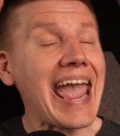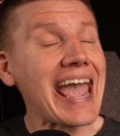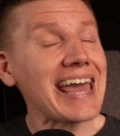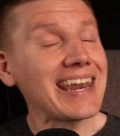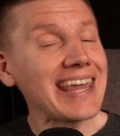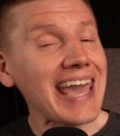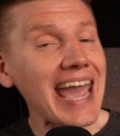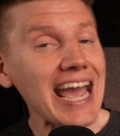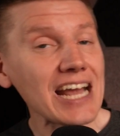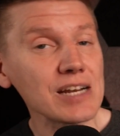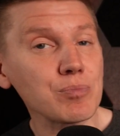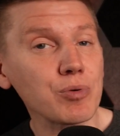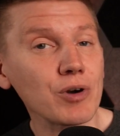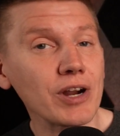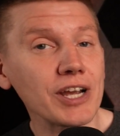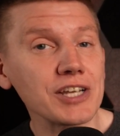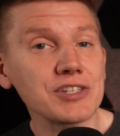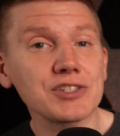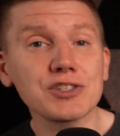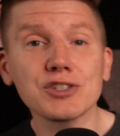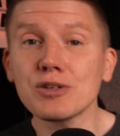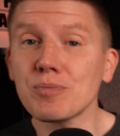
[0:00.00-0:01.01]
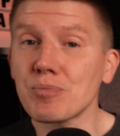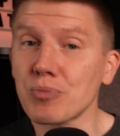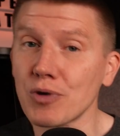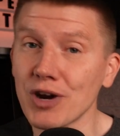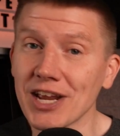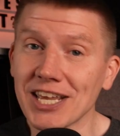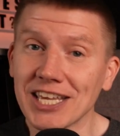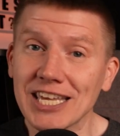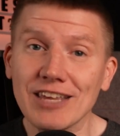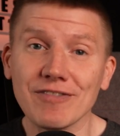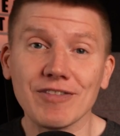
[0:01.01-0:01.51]
and hash price to
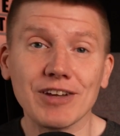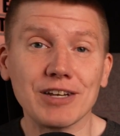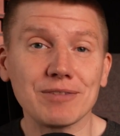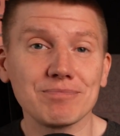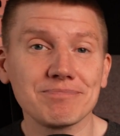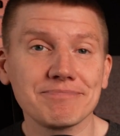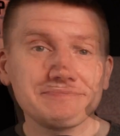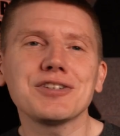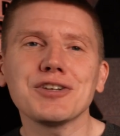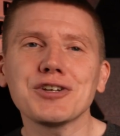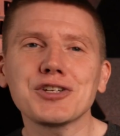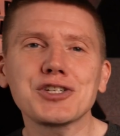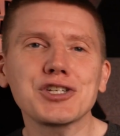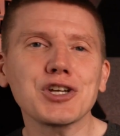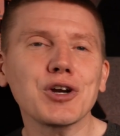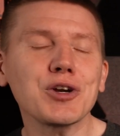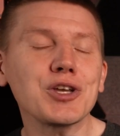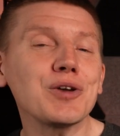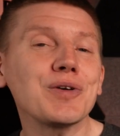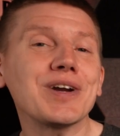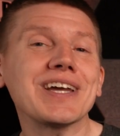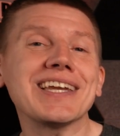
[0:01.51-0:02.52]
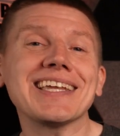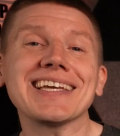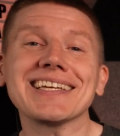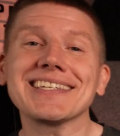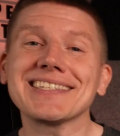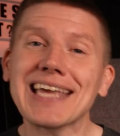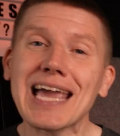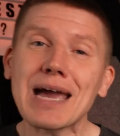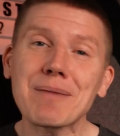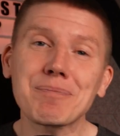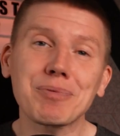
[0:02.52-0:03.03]
break even. To show you an
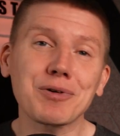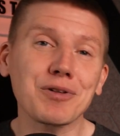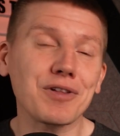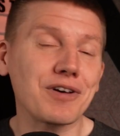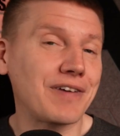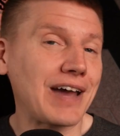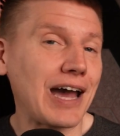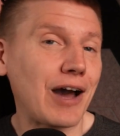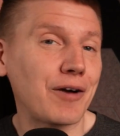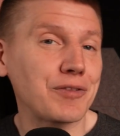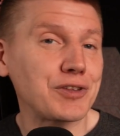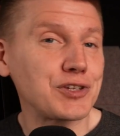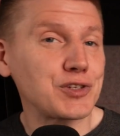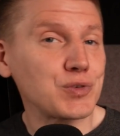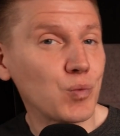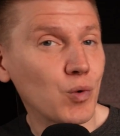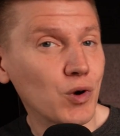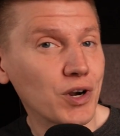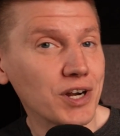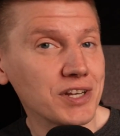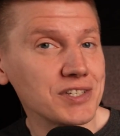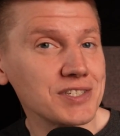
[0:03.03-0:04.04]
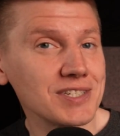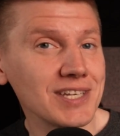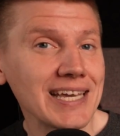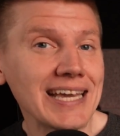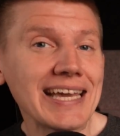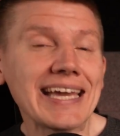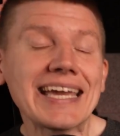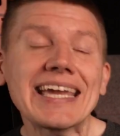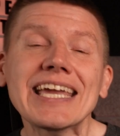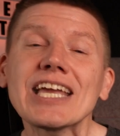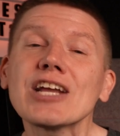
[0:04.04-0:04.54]
example of how this works,
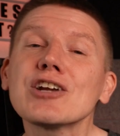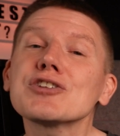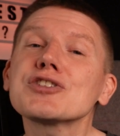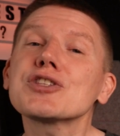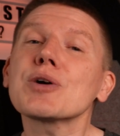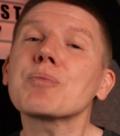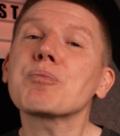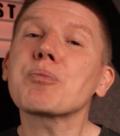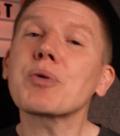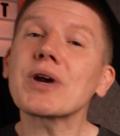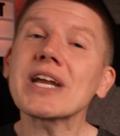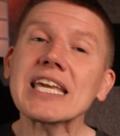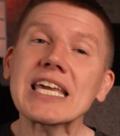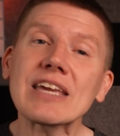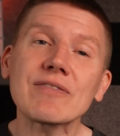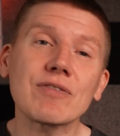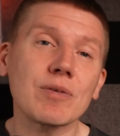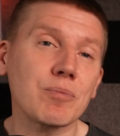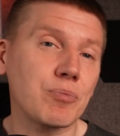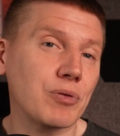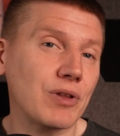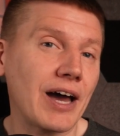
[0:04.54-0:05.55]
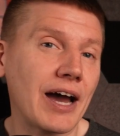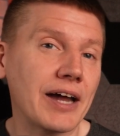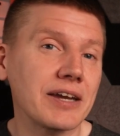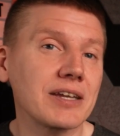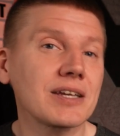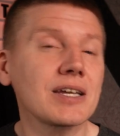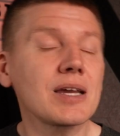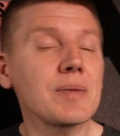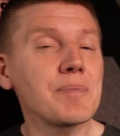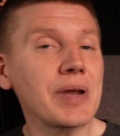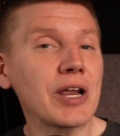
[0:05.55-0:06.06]
here's the break-even plot
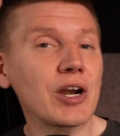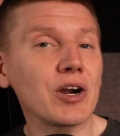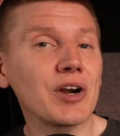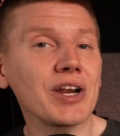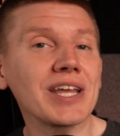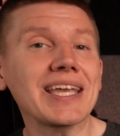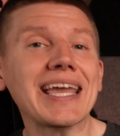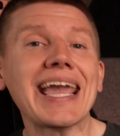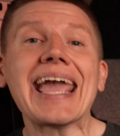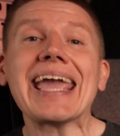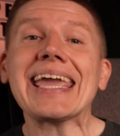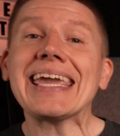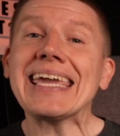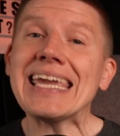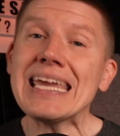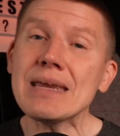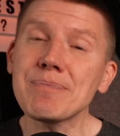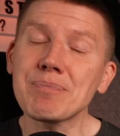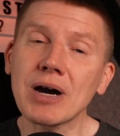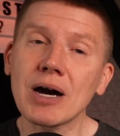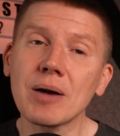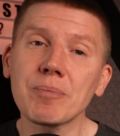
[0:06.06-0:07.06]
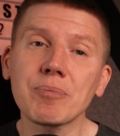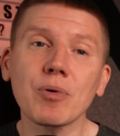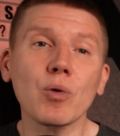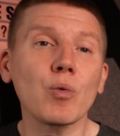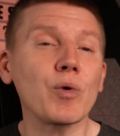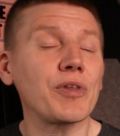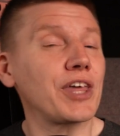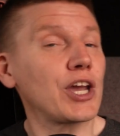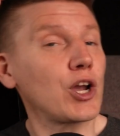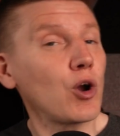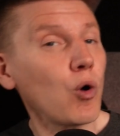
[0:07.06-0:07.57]
comparing a heat pump
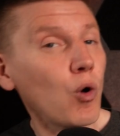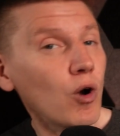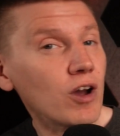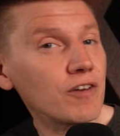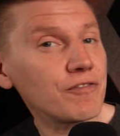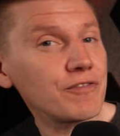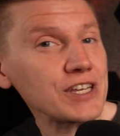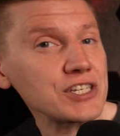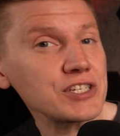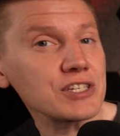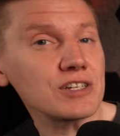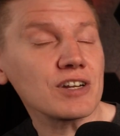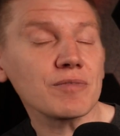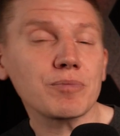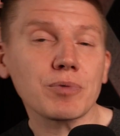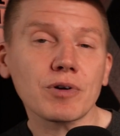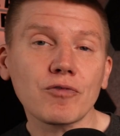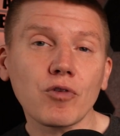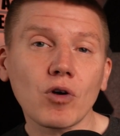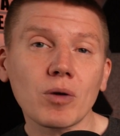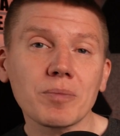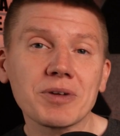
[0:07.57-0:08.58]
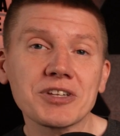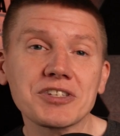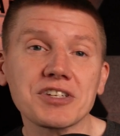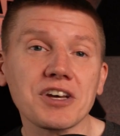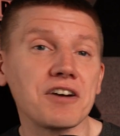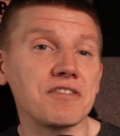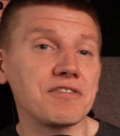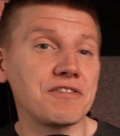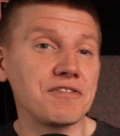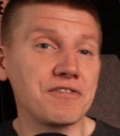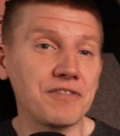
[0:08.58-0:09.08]
with a coefficient of performance
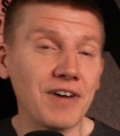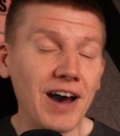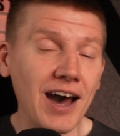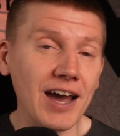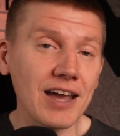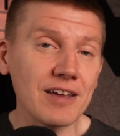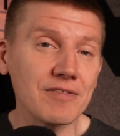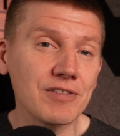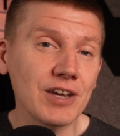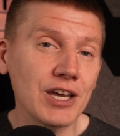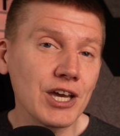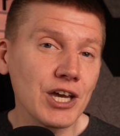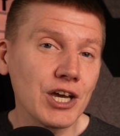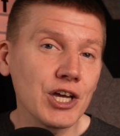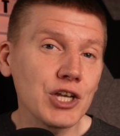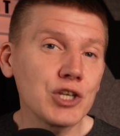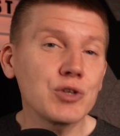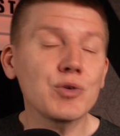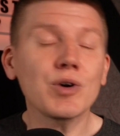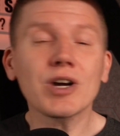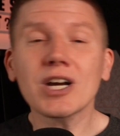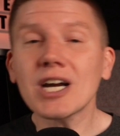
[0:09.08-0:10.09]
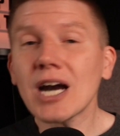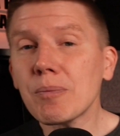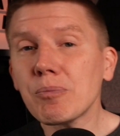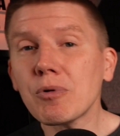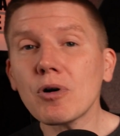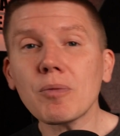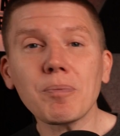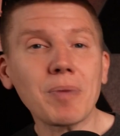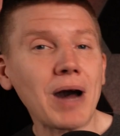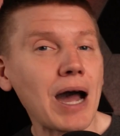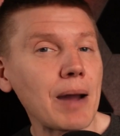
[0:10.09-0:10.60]
of 5 to a
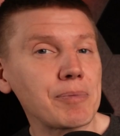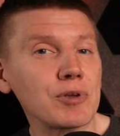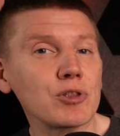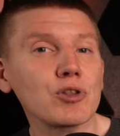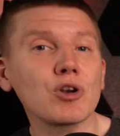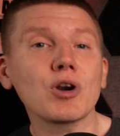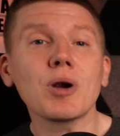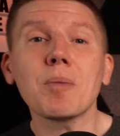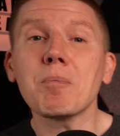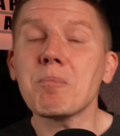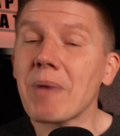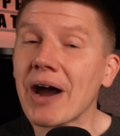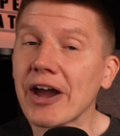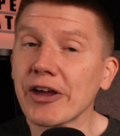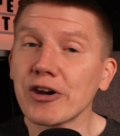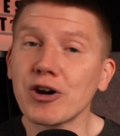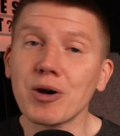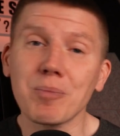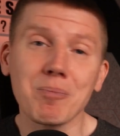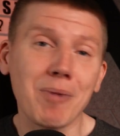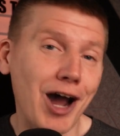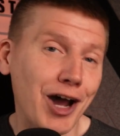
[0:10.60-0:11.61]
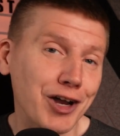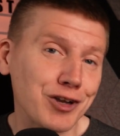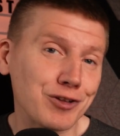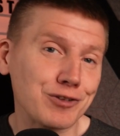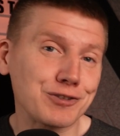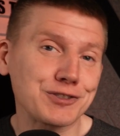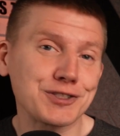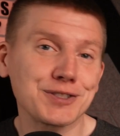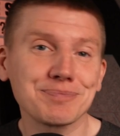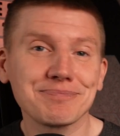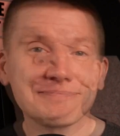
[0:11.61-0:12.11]
couple popular miner
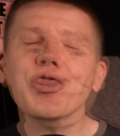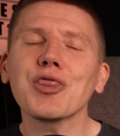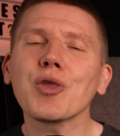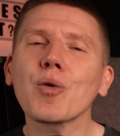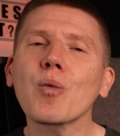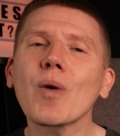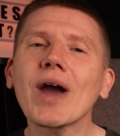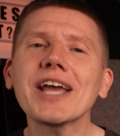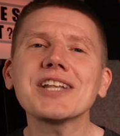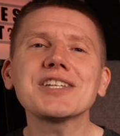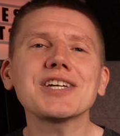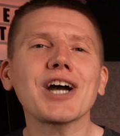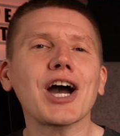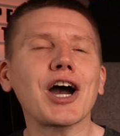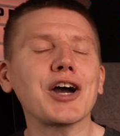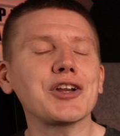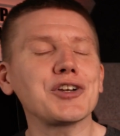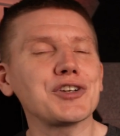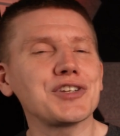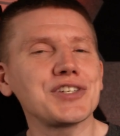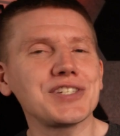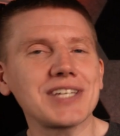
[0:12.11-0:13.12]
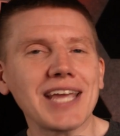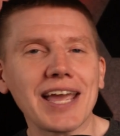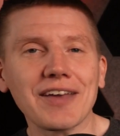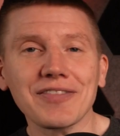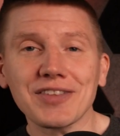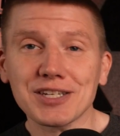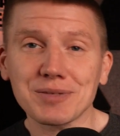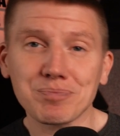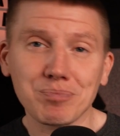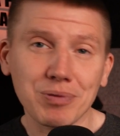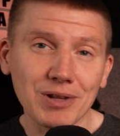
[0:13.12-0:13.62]
models. The way to understand
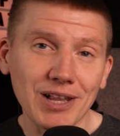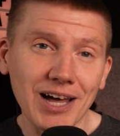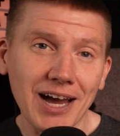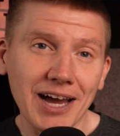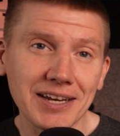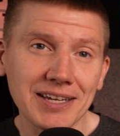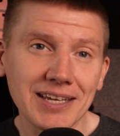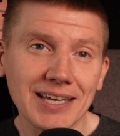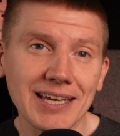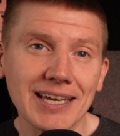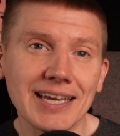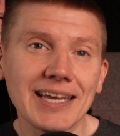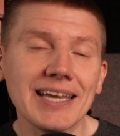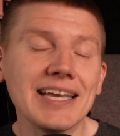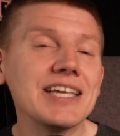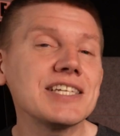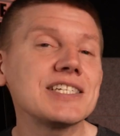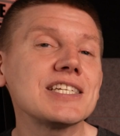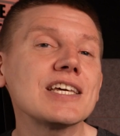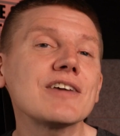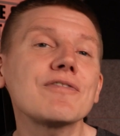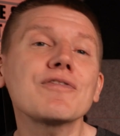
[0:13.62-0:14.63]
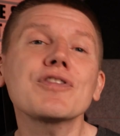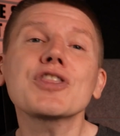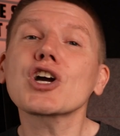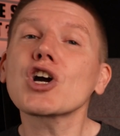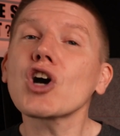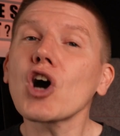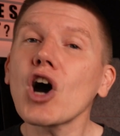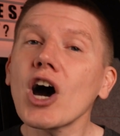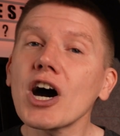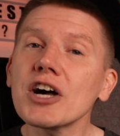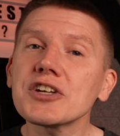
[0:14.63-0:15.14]
this plot is if the
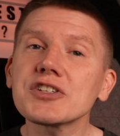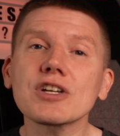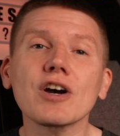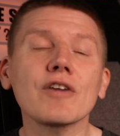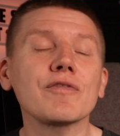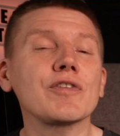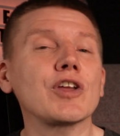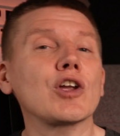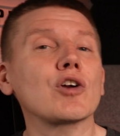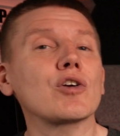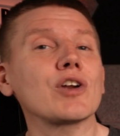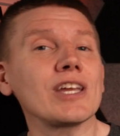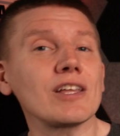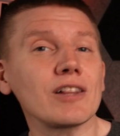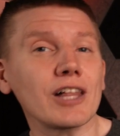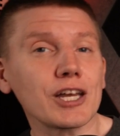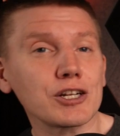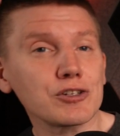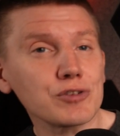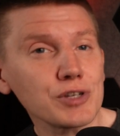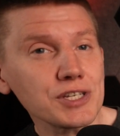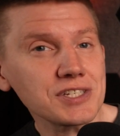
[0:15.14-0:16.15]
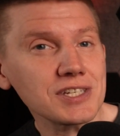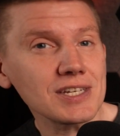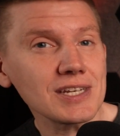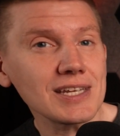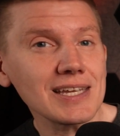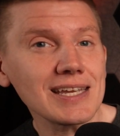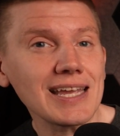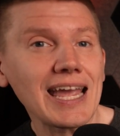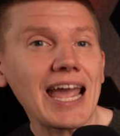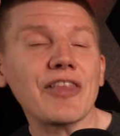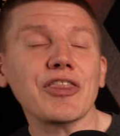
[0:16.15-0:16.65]
cost of your
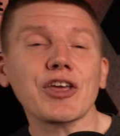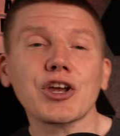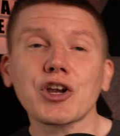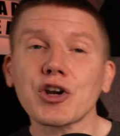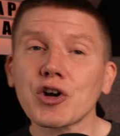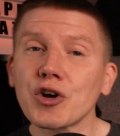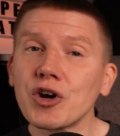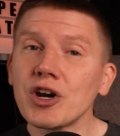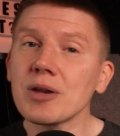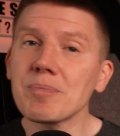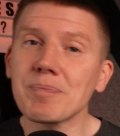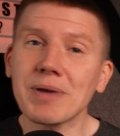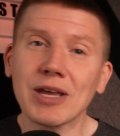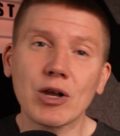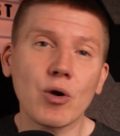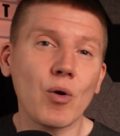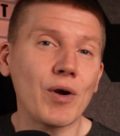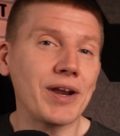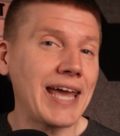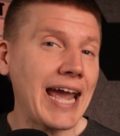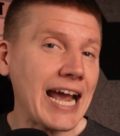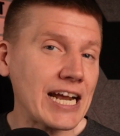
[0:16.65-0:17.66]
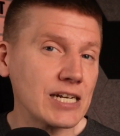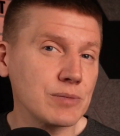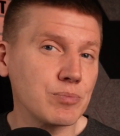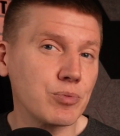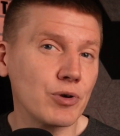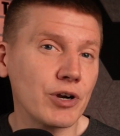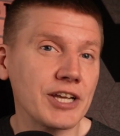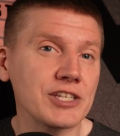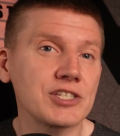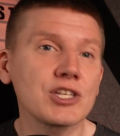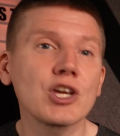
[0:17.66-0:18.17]
electricity and the current Bitcoin hash
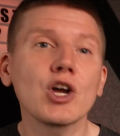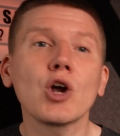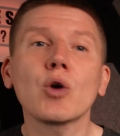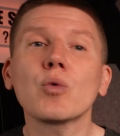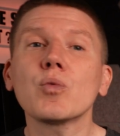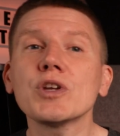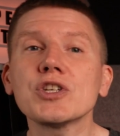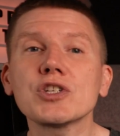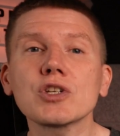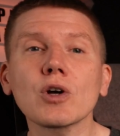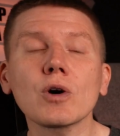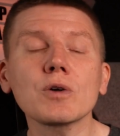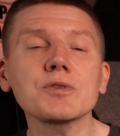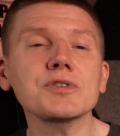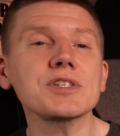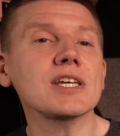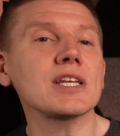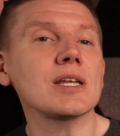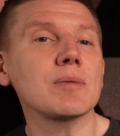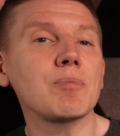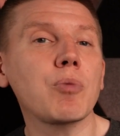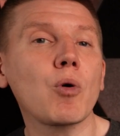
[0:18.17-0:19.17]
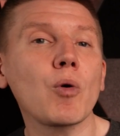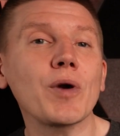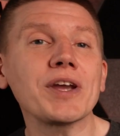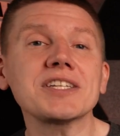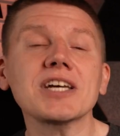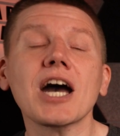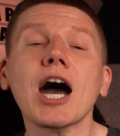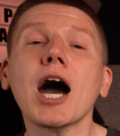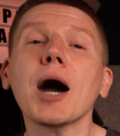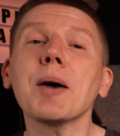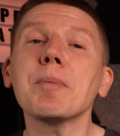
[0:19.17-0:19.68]
price result in a
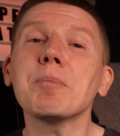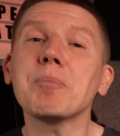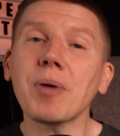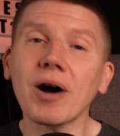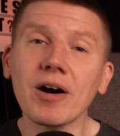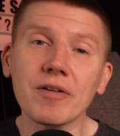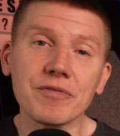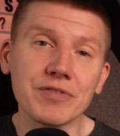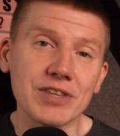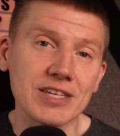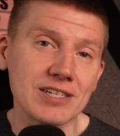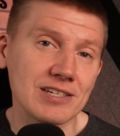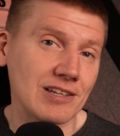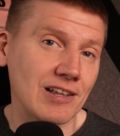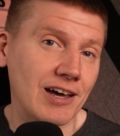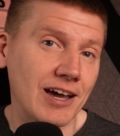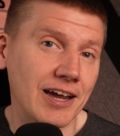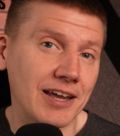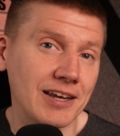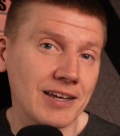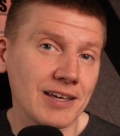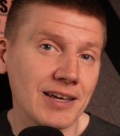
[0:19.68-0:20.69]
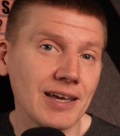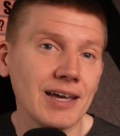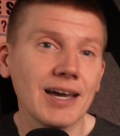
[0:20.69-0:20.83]
point above this line,